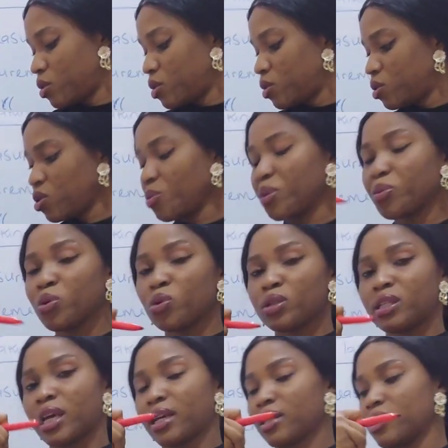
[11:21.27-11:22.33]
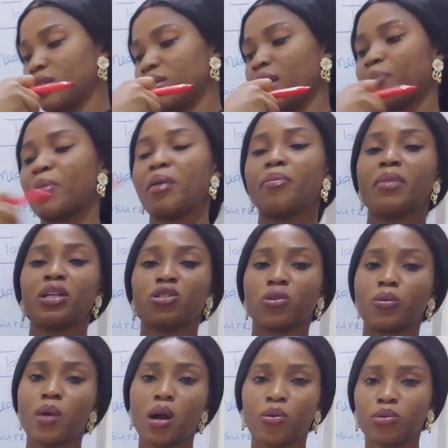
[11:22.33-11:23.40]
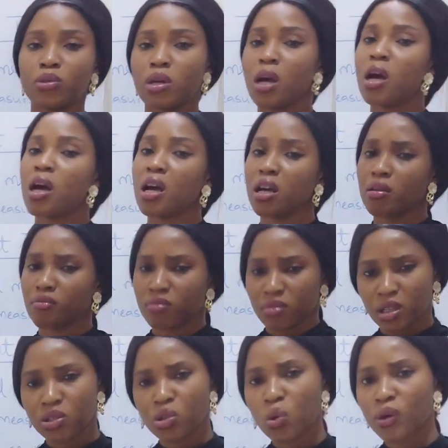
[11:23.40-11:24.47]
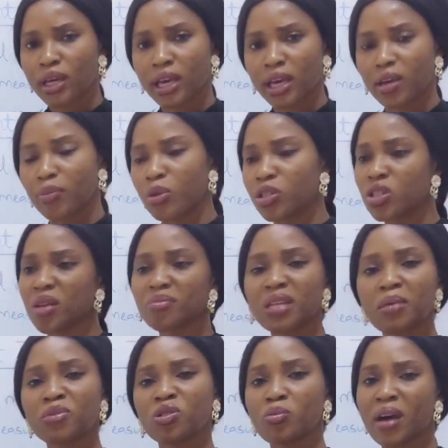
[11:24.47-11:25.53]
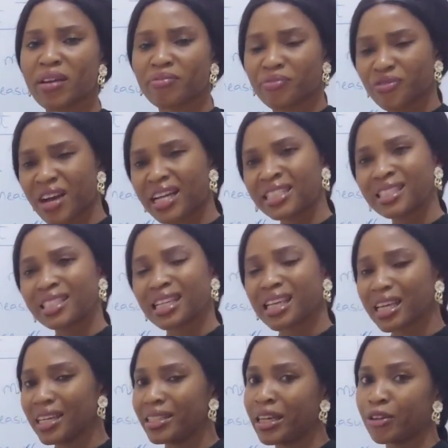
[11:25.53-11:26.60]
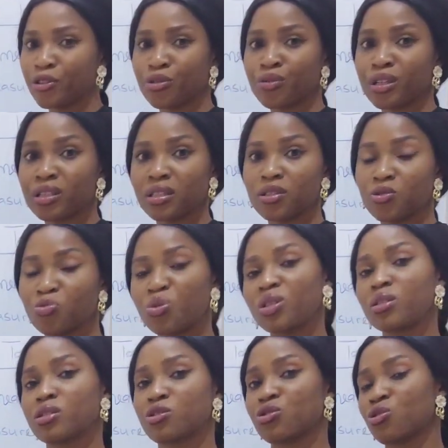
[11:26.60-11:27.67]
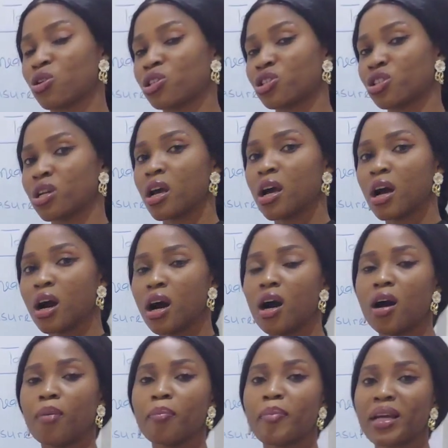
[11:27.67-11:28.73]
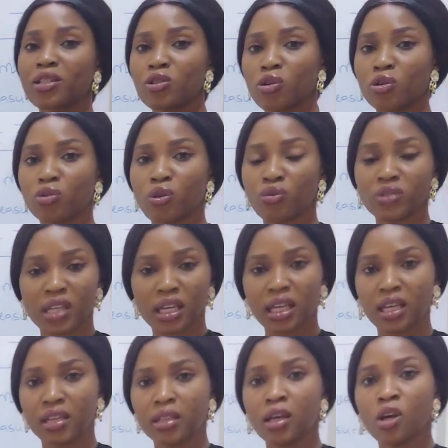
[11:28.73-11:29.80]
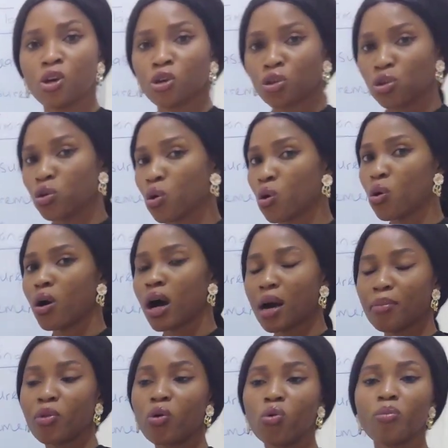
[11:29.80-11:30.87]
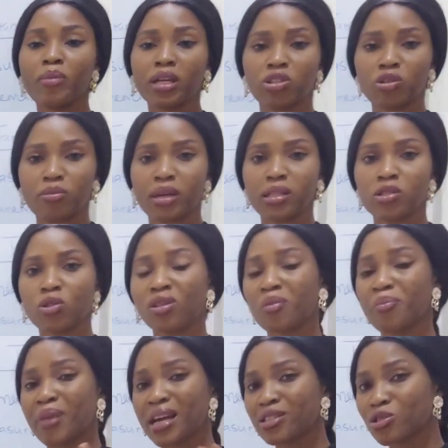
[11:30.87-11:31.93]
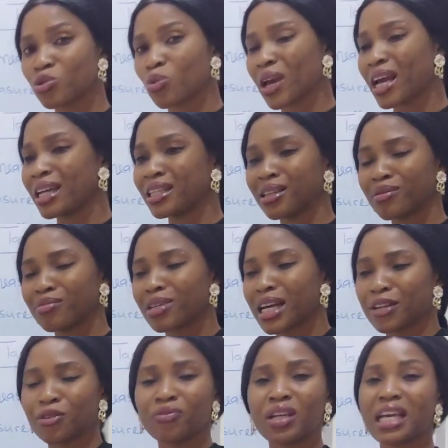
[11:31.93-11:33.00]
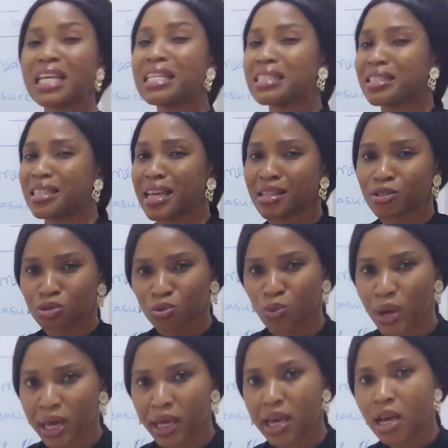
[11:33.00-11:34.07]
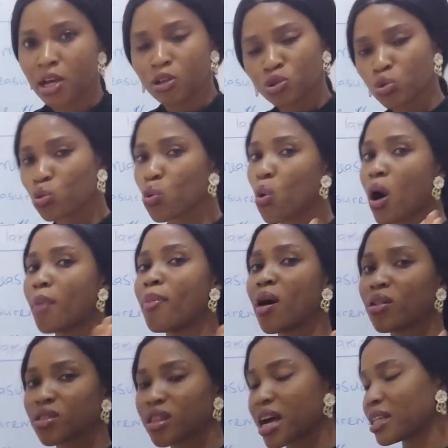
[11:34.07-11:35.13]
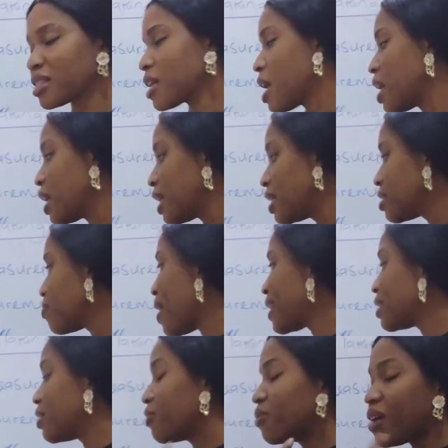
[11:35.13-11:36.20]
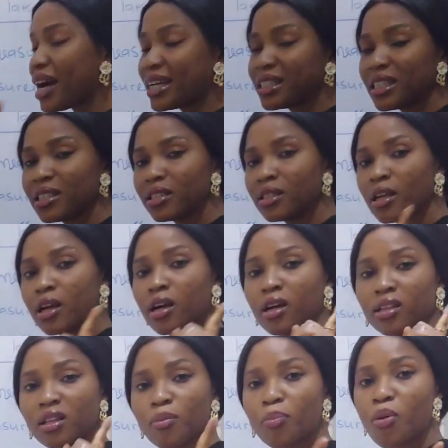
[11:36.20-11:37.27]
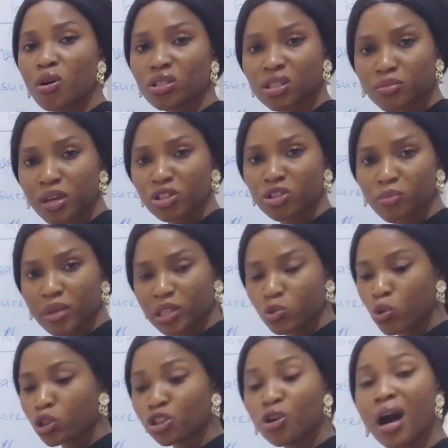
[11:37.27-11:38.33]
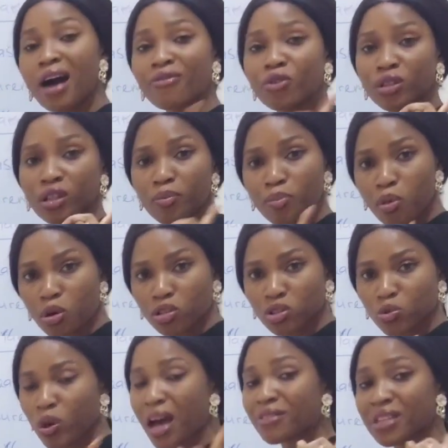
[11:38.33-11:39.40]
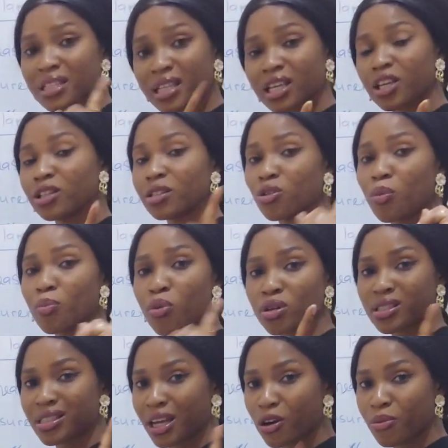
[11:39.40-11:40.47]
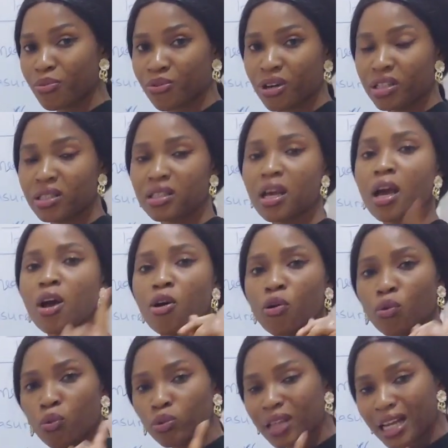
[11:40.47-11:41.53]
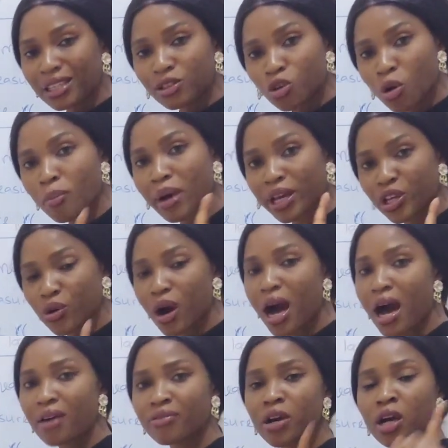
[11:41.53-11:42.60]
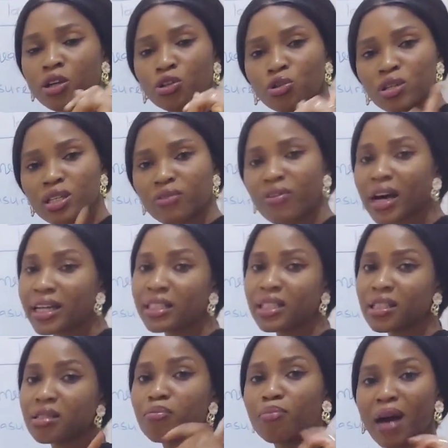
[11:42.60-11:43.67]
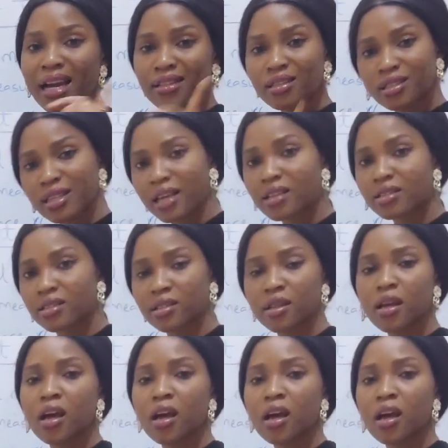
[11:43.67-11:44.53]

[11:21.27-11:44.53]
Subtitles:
So people will take this tape and measure round. It's okay, but sometimes you might find inaccuracies with such method of taking your armhole measurement. So the best way and the kind of the easiest way to go about that is by dividing the bust measurement. What you have on the bust, after taking your bust circumference, that number you have, you divide it by 6